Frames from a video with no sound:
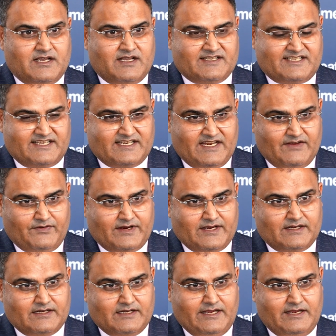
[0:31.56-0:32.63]

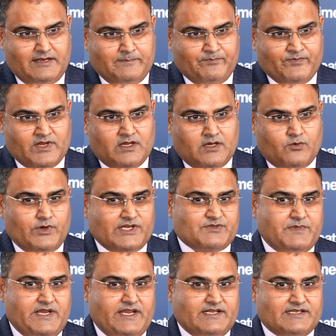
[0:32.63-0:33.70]
significantly,
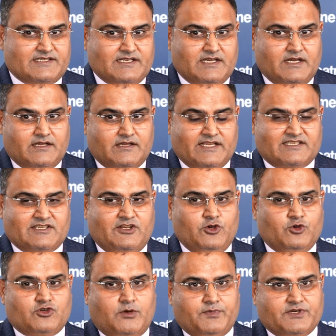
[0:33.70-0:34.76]
which means there's
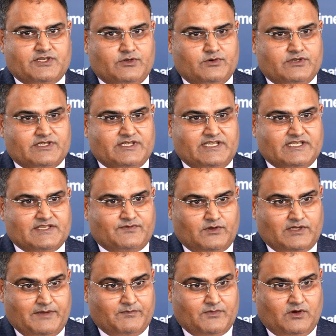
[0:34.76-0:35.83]
huge opportunities
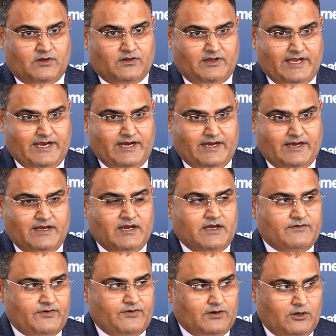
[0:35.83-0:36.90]
for them on there
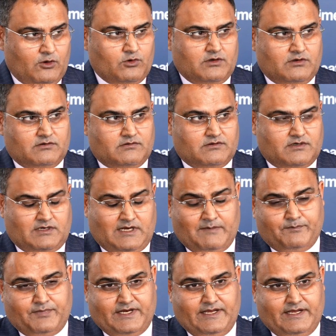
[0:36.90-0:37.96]
for local
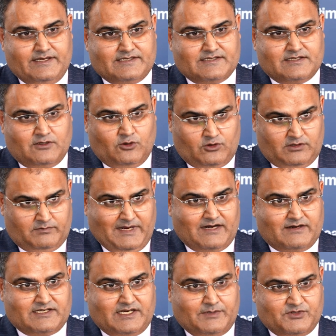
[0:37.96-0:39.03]
companies, local
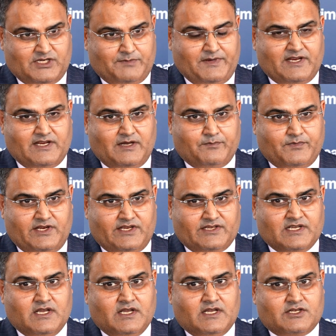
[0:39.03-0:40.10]
maritime shipping companies,
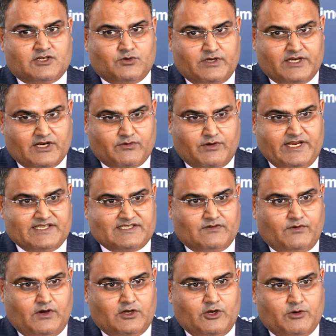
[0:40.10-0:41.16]
to increase the
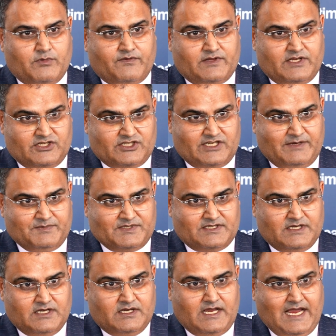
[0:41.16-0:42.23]
volume of their ships
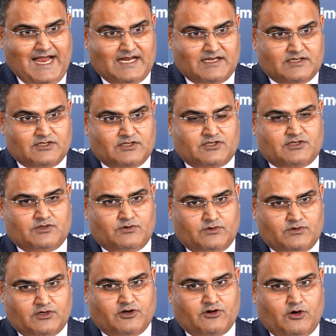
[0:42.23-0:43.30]
and to
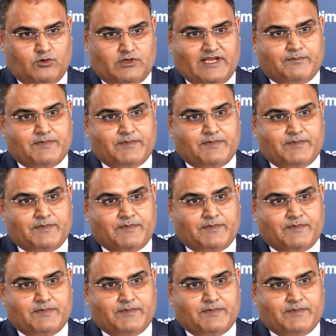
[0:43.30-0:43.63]
grow their